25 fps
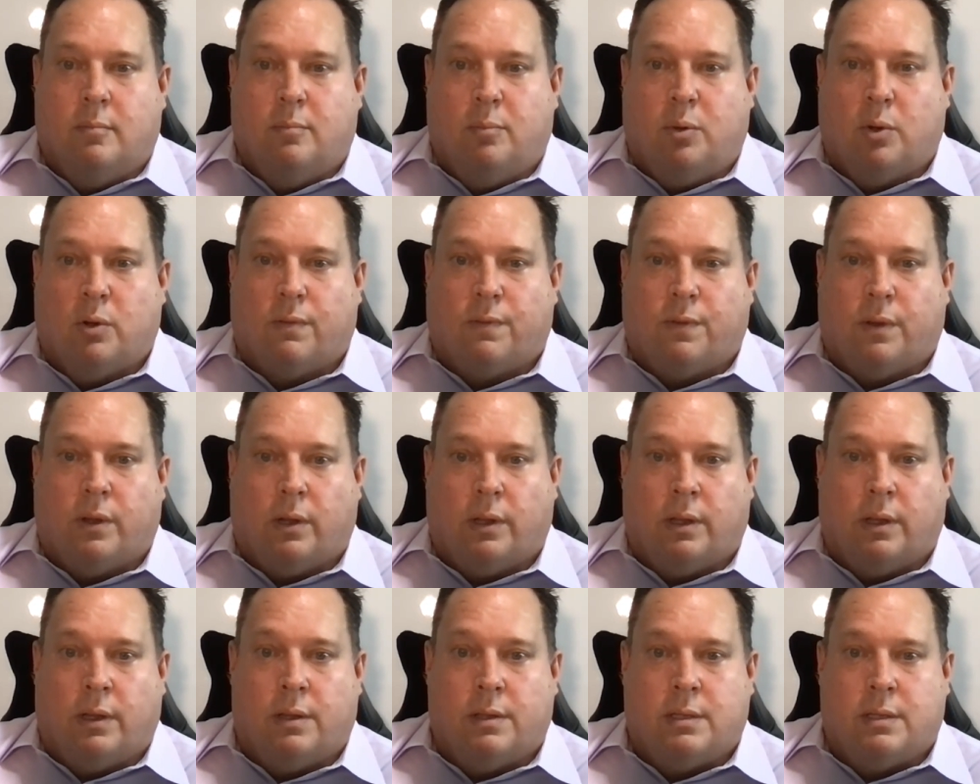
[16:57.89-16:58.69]

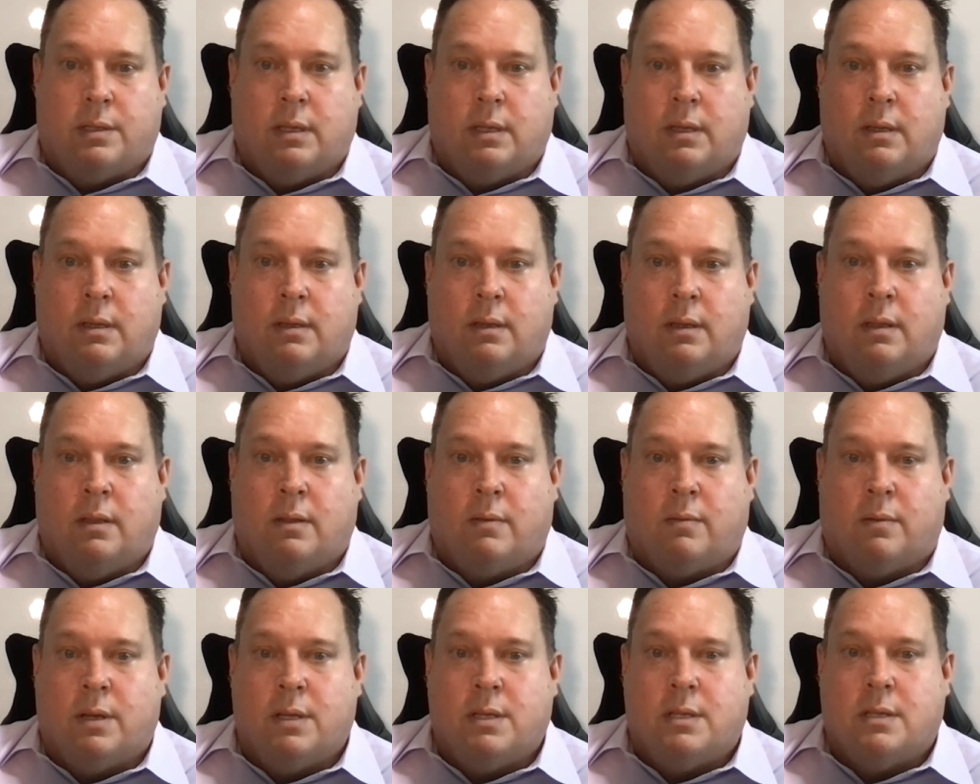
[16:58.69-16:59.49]
portfolios in
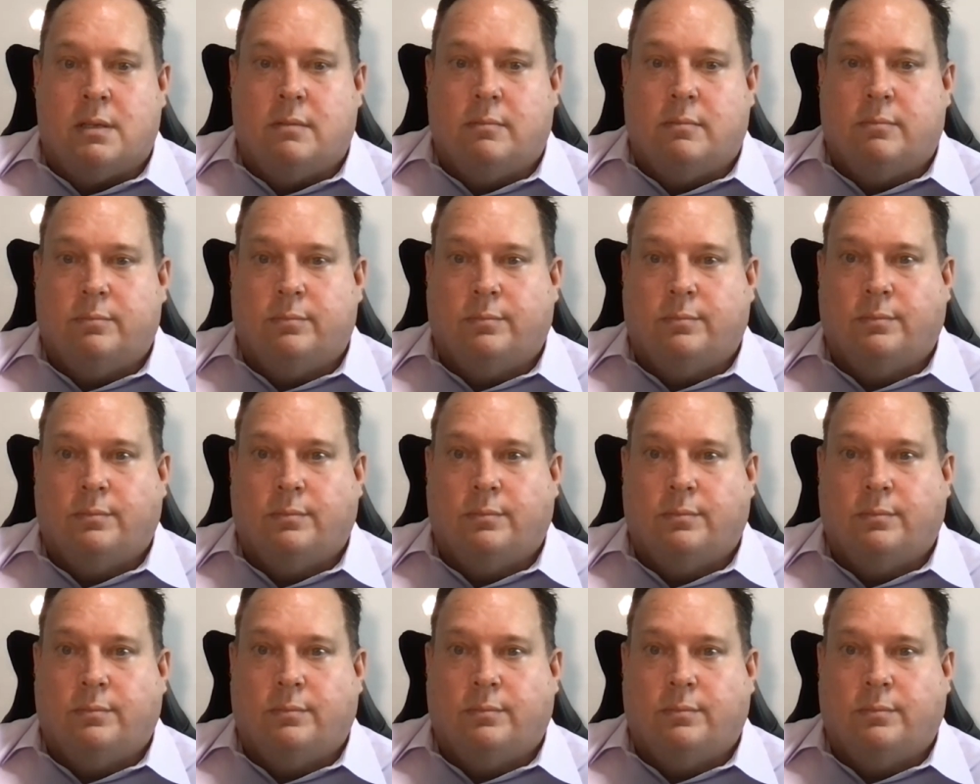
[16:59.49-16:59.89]
the region.